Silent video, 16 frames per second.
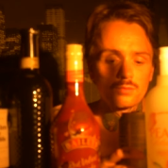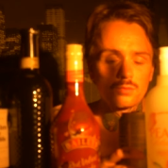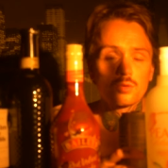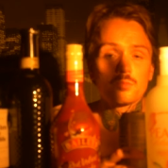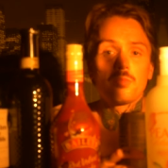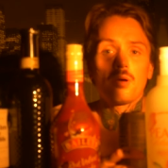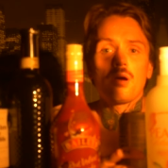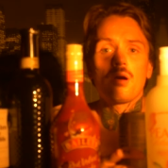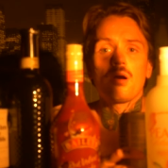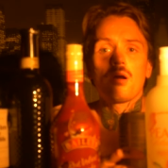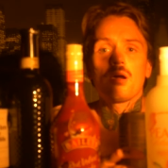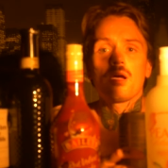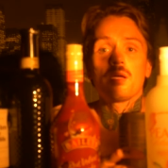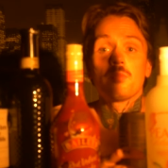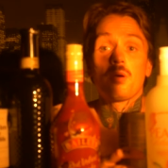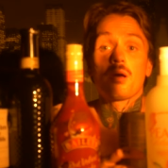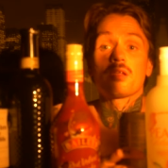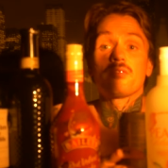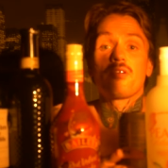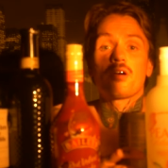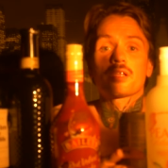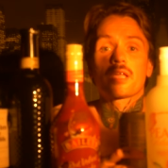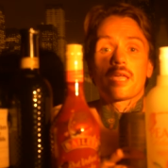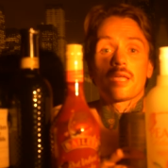I bought a bottle of
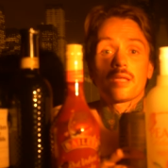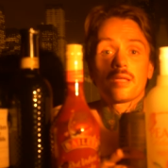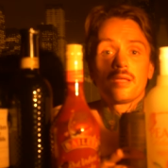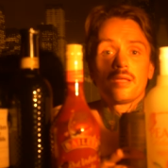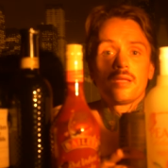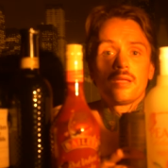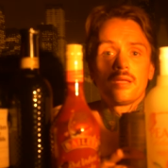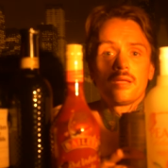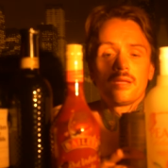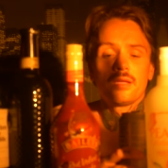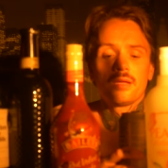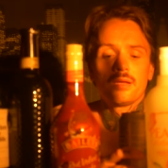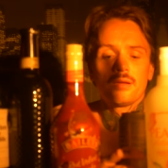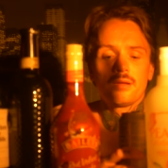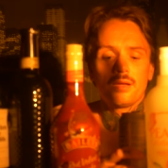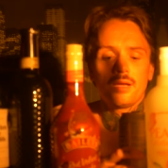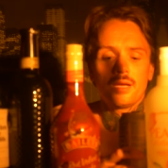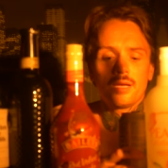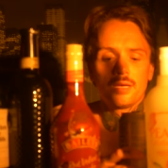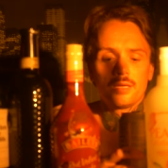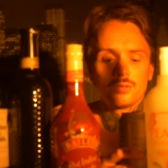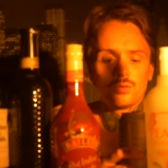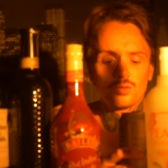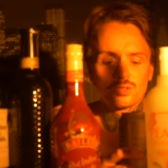vodka.
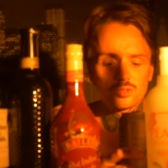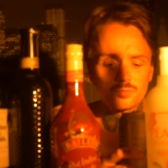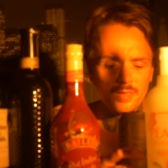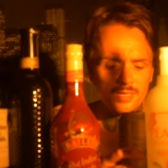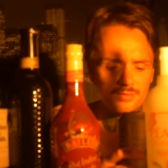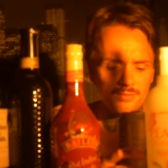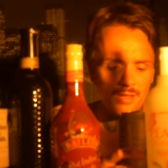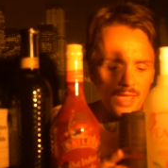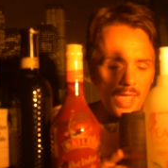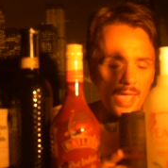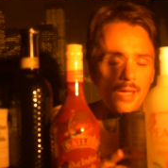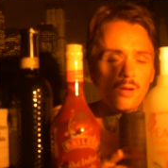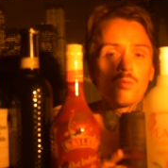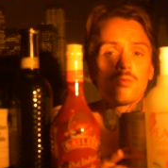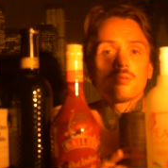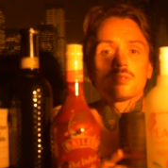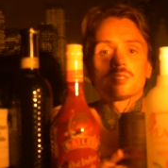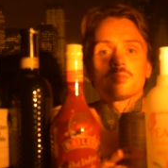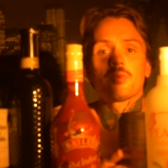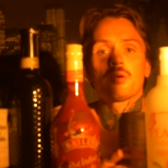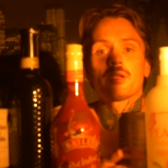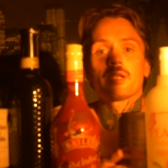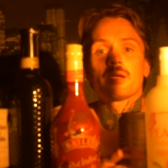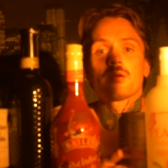And I spent hours
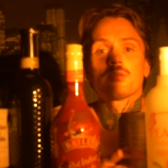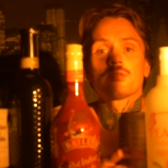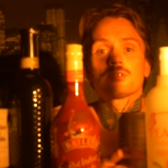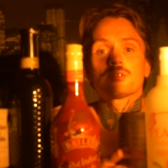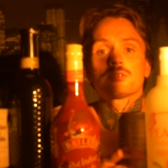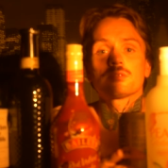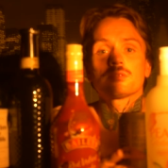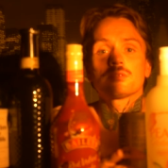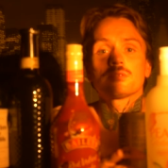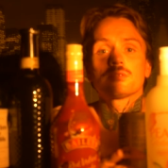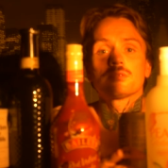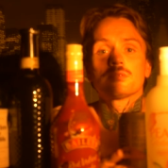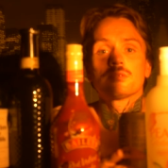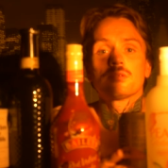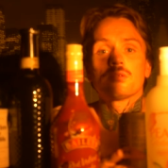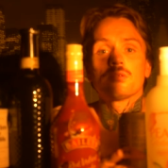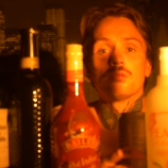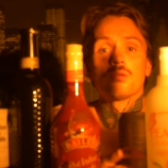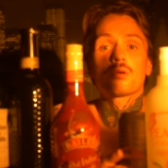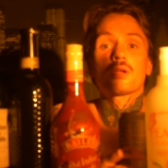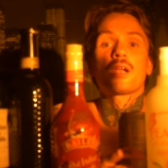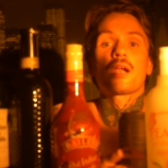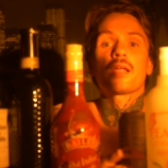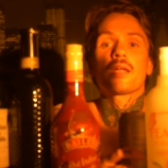upon hours
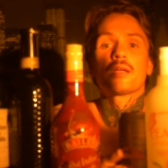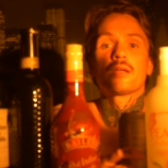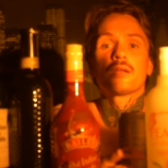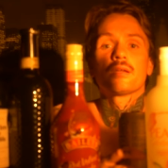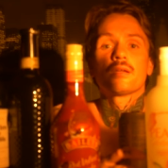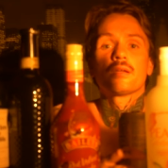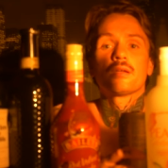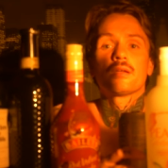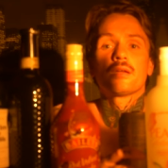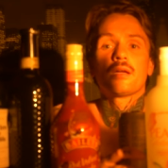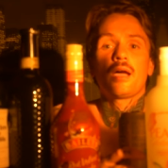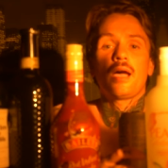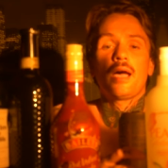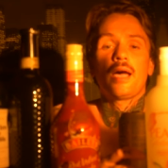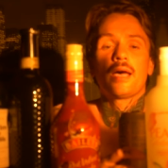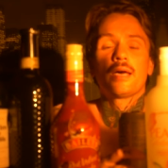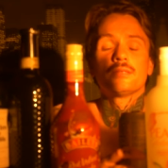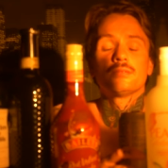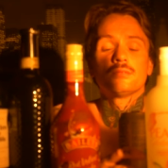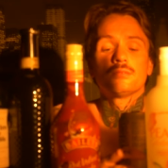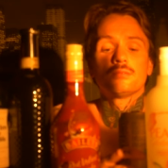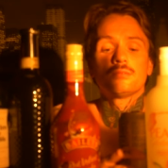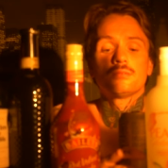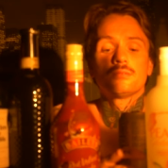looking at it. And
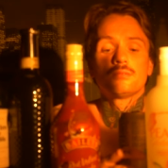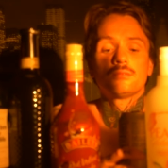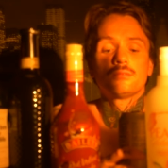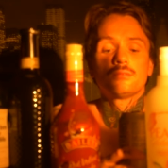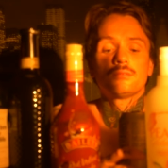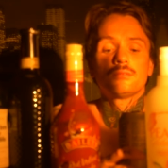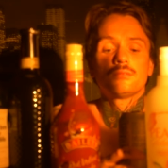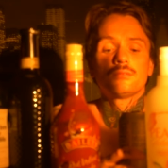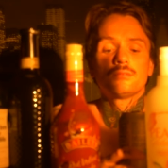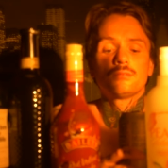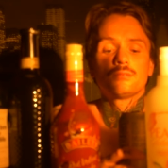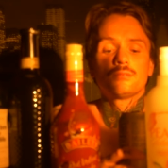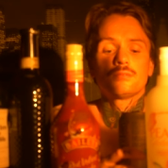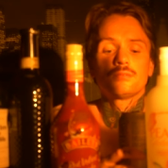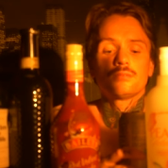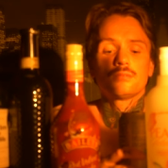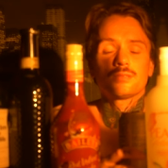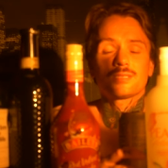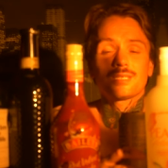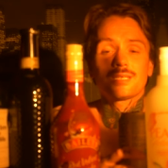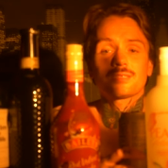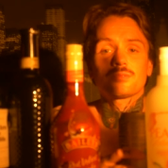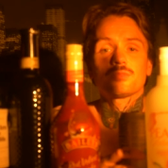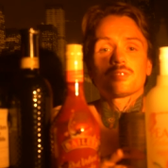I
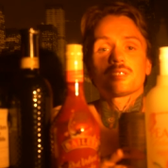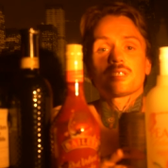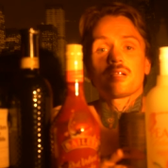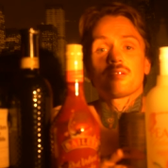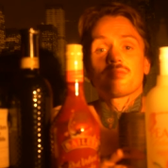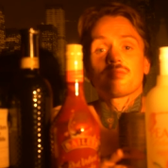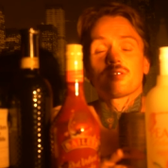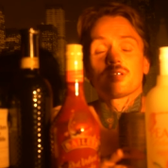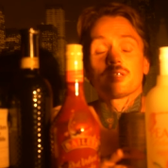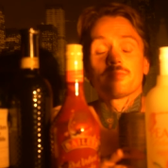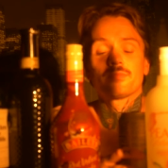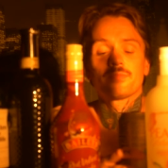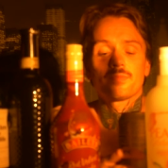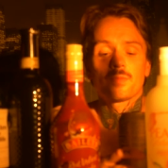says to myself, right,